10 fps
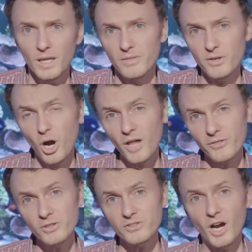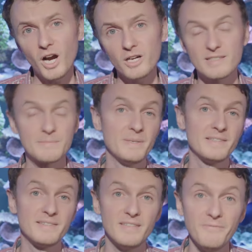The authors are
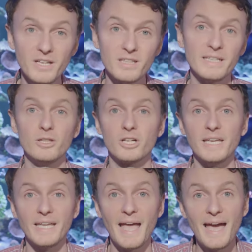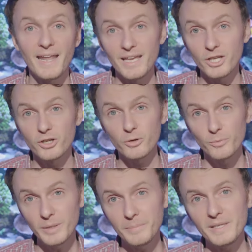specifically looking at a
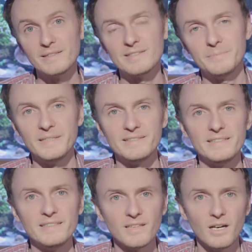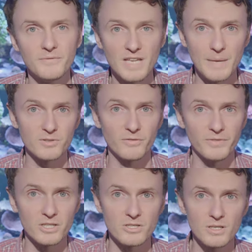Caribbean species of
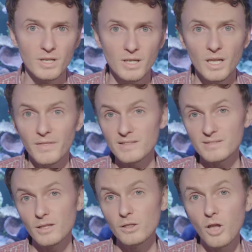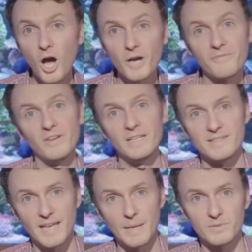damselfish. That's the longfin
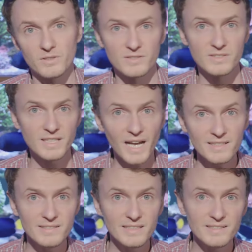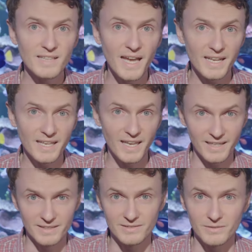damselfish, Stegastes
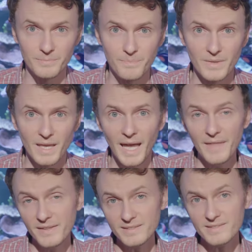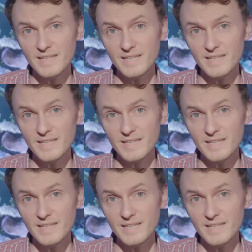diencaeus. And this